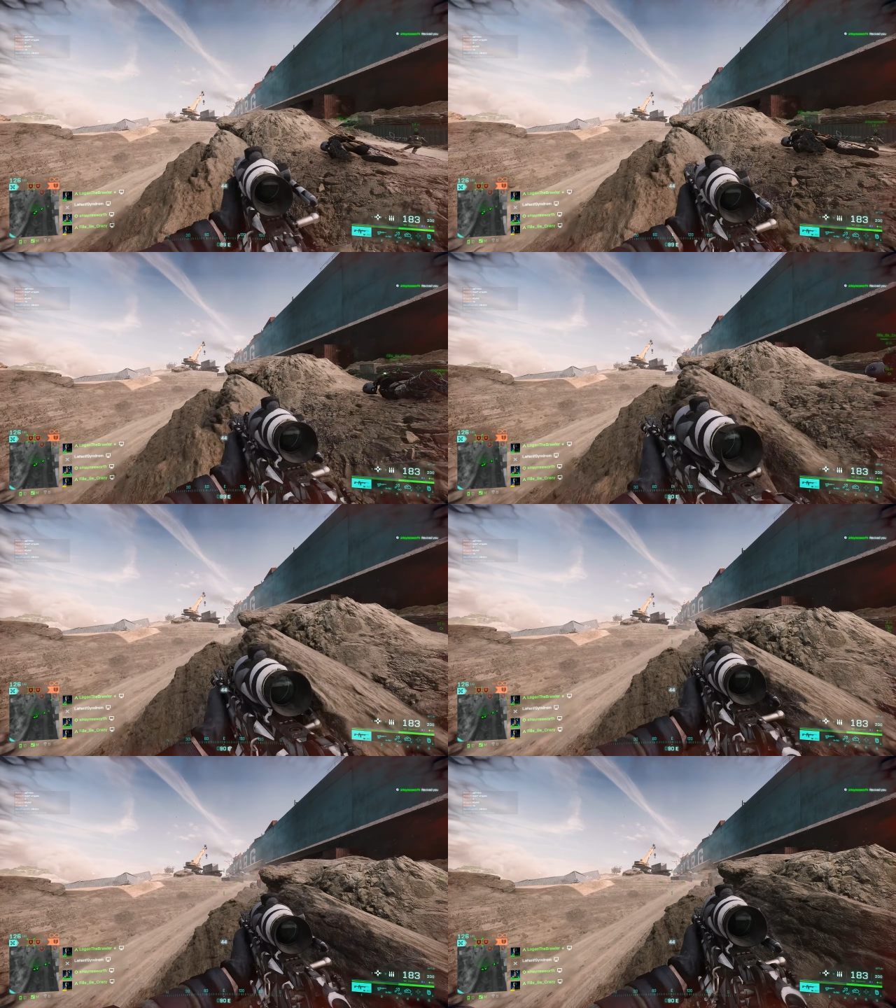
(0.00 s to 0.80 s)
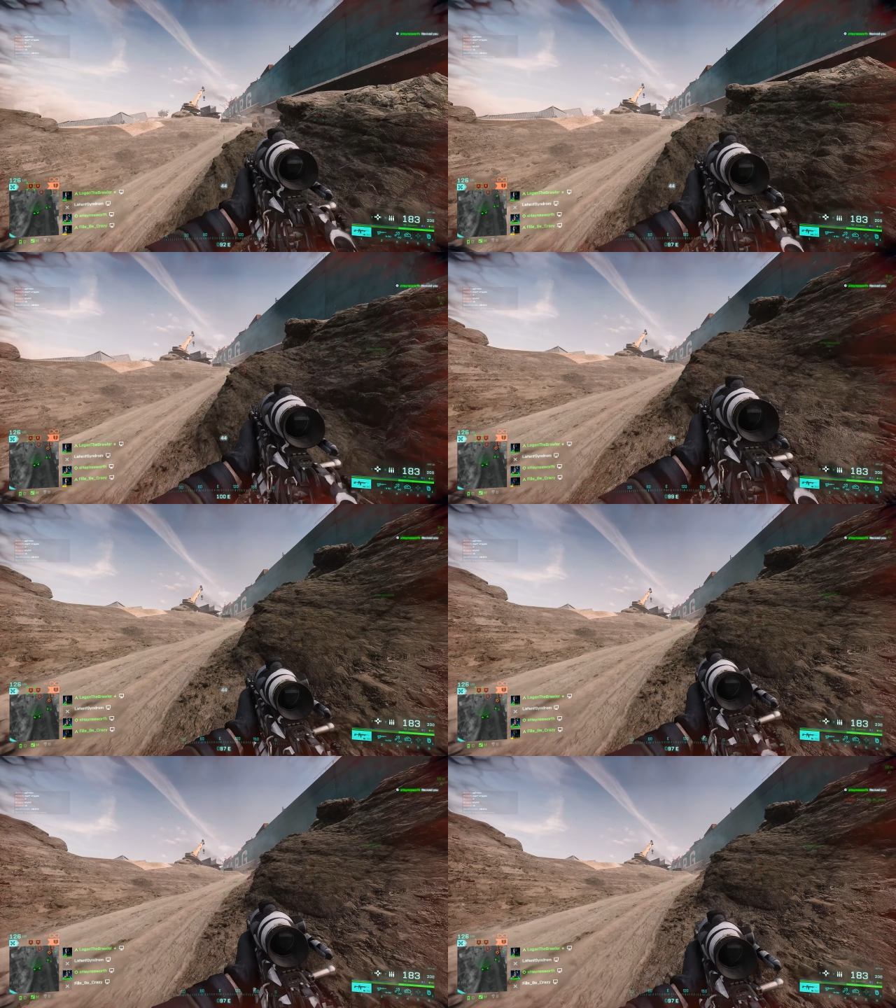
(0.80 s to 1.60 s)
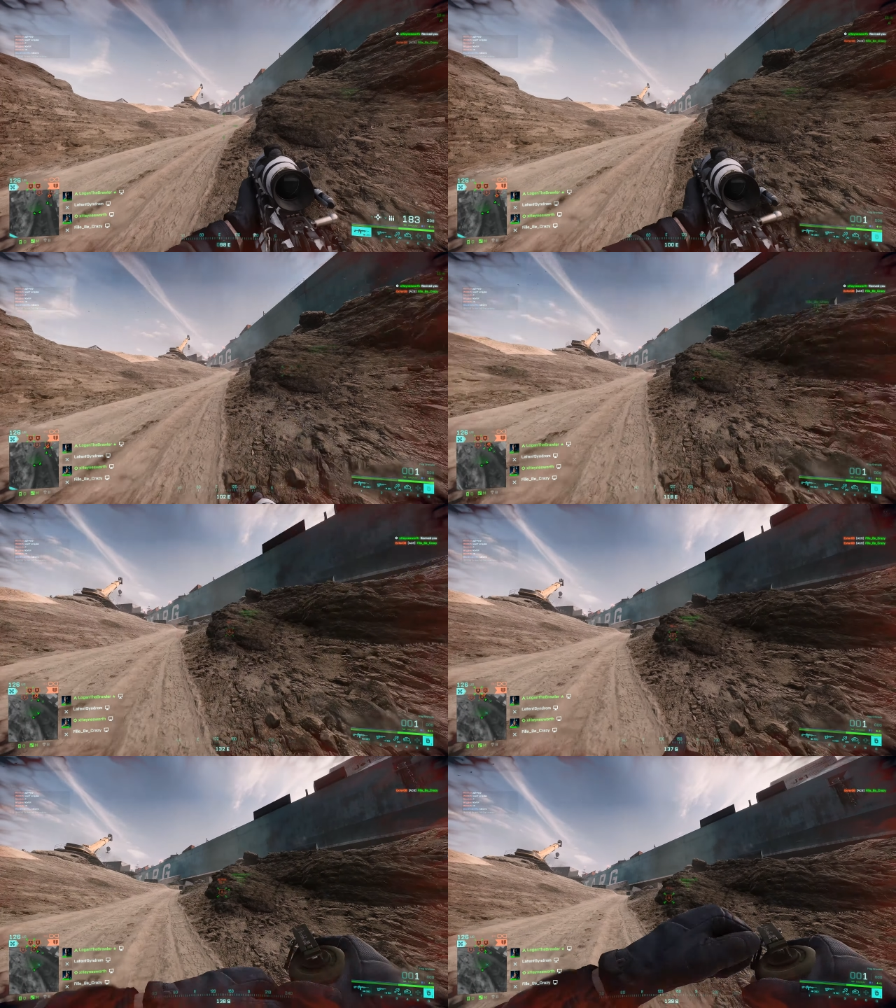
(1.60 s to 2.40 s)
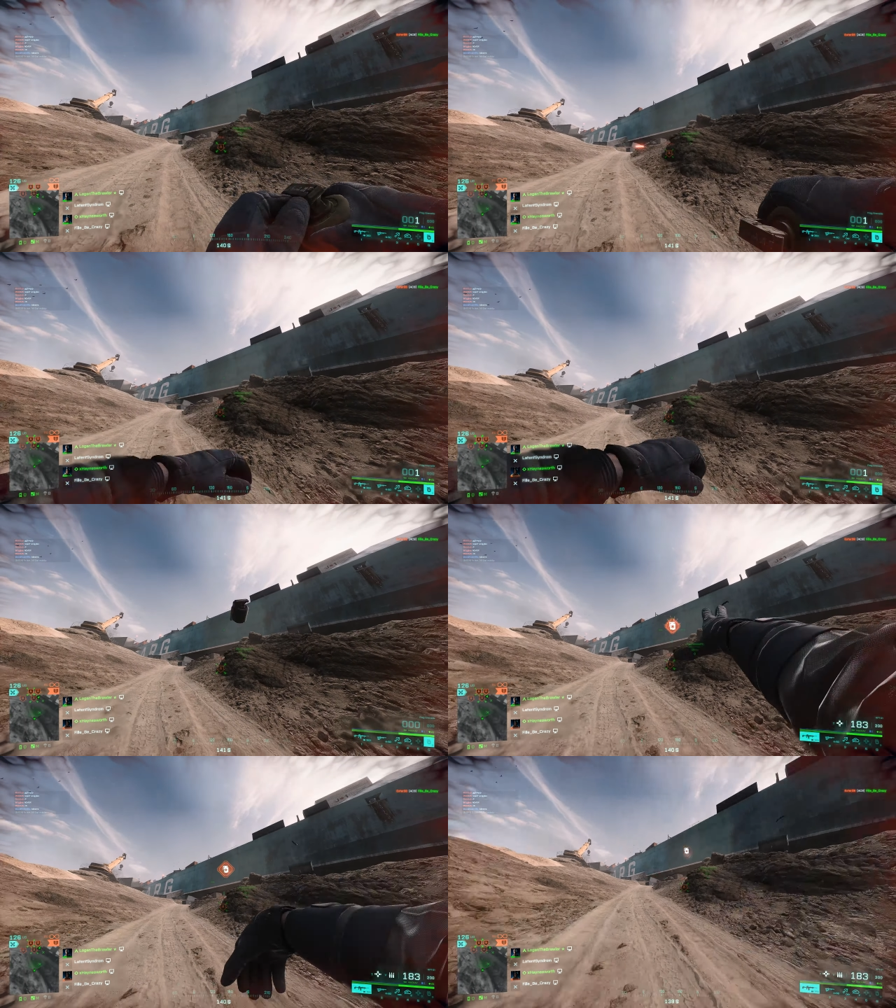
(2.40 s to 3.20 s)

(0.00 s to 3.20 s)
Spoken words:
[unreadable: no face in view]